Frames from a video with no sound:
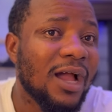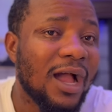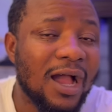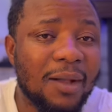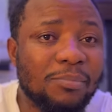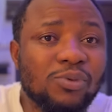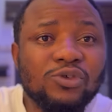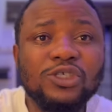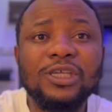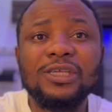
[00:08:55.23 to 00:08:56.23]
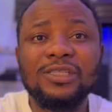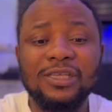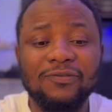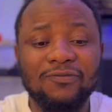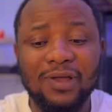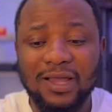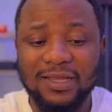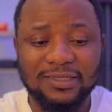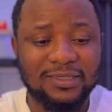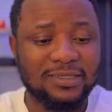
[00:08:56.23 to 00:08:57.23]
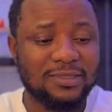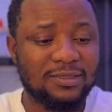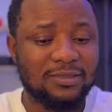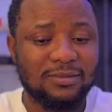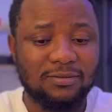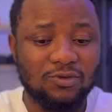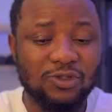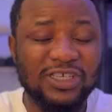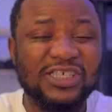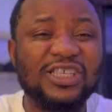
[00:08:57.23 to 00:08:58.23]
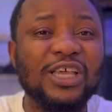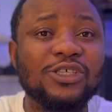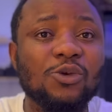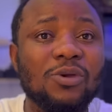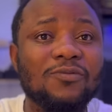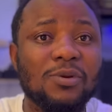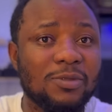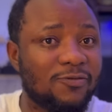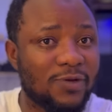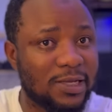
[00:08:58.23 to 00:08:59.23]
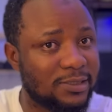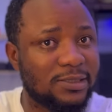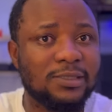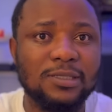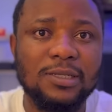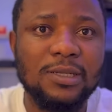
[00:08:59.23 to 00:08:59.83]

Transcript: uh, pushing the fans, you know, the stage away from the fans.